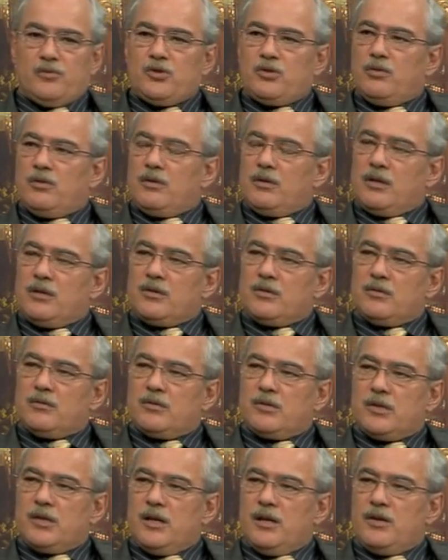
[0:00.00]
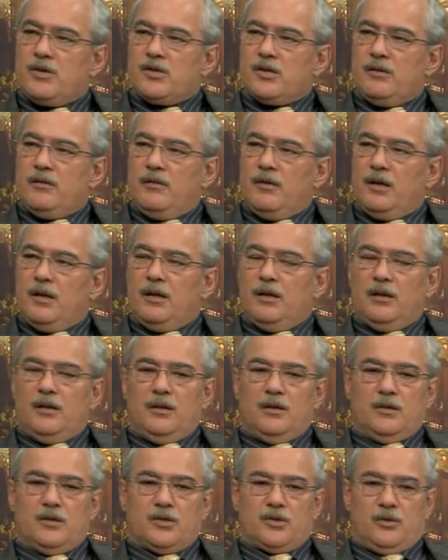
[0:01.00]
Student Association.
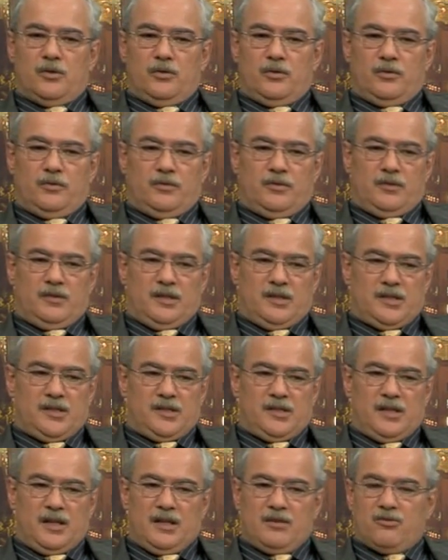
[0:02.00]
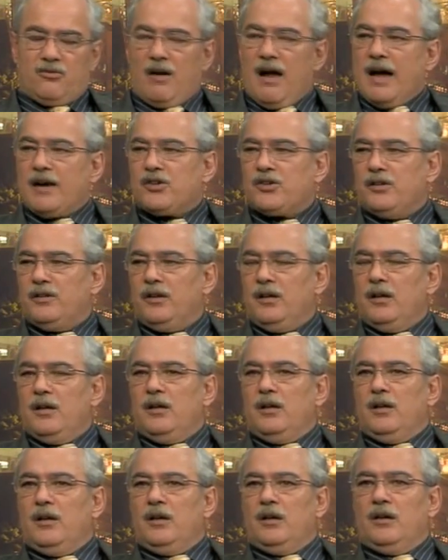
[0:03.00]
So this is an attraction.
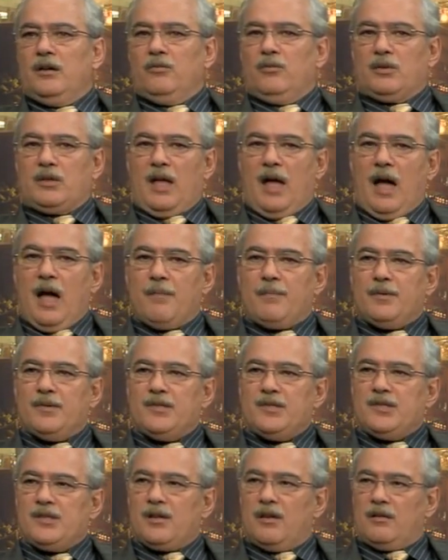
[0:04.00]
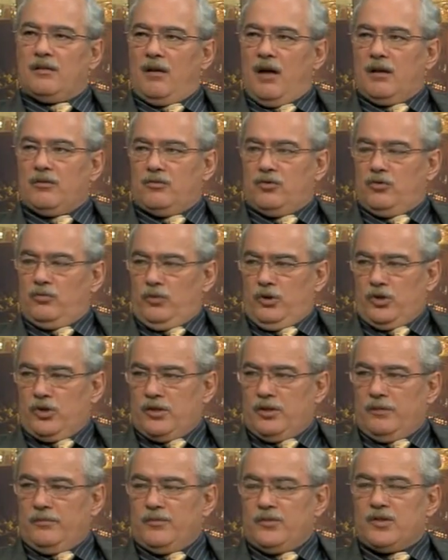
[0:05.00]
What happens a lot to
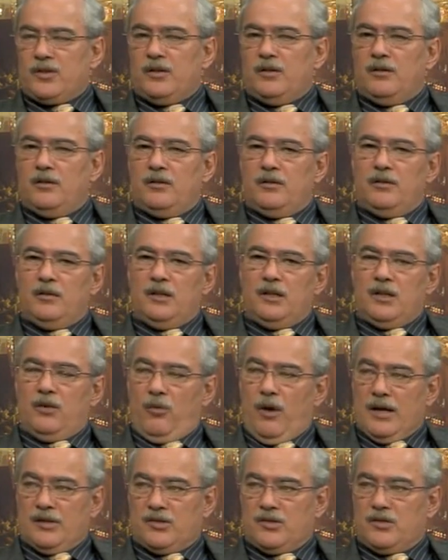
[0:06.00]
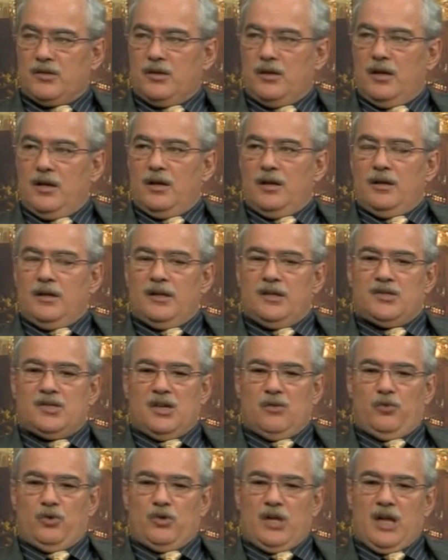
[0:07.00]
Muslims in the West is
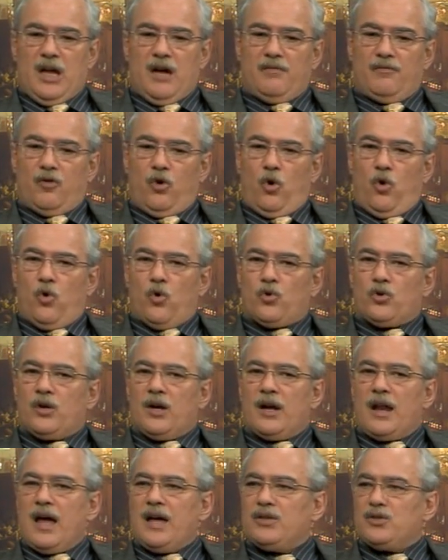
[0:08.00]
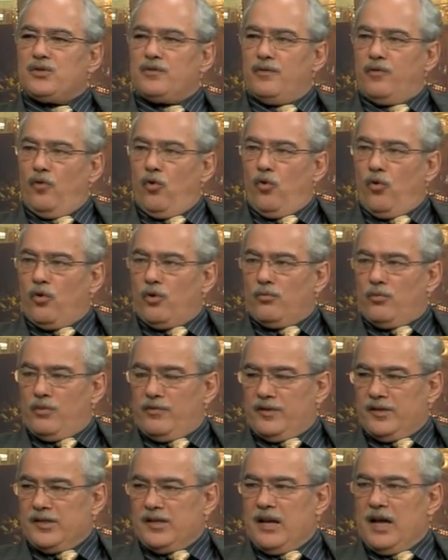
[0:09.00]
that when you have organized form
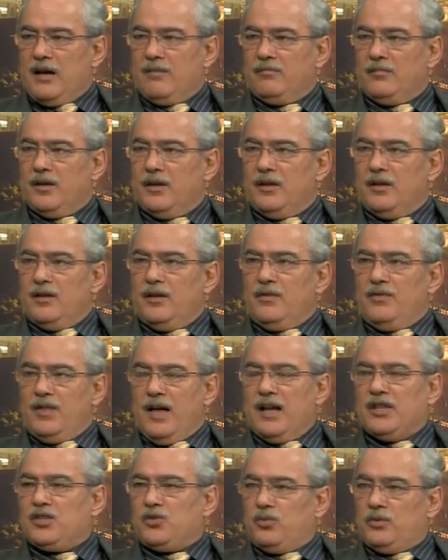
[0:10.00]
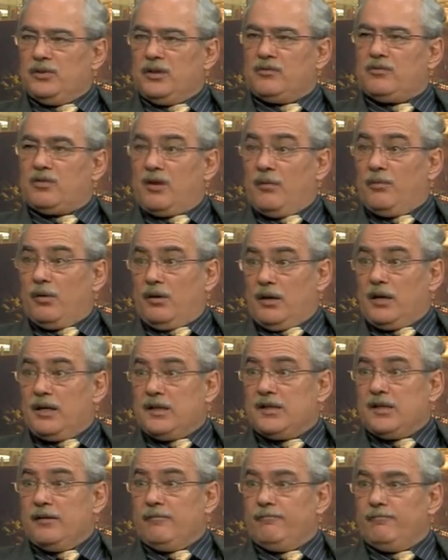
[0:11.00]
of Islam, that's when the trouble
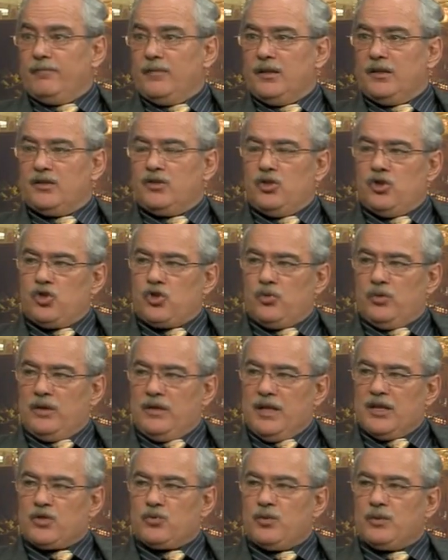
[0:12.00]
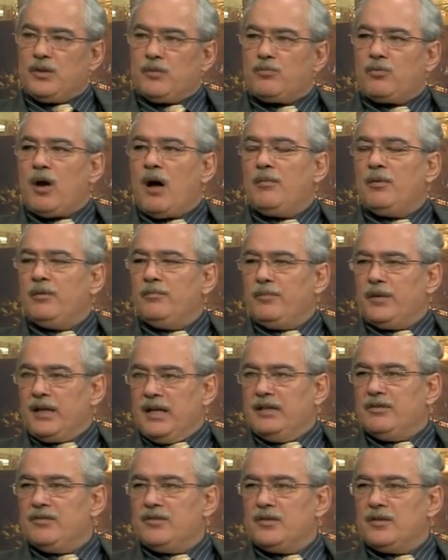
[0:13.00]
kicks in, and usually that's where the problem
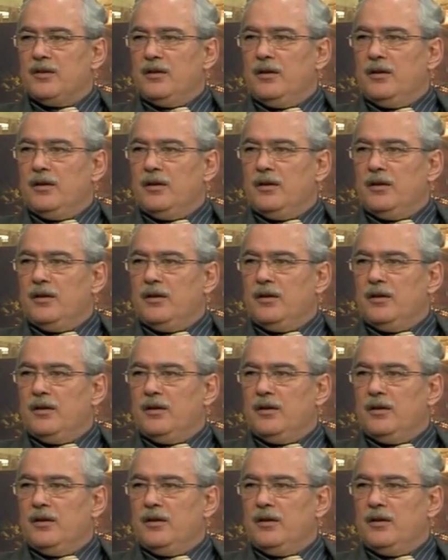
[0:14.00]
begins.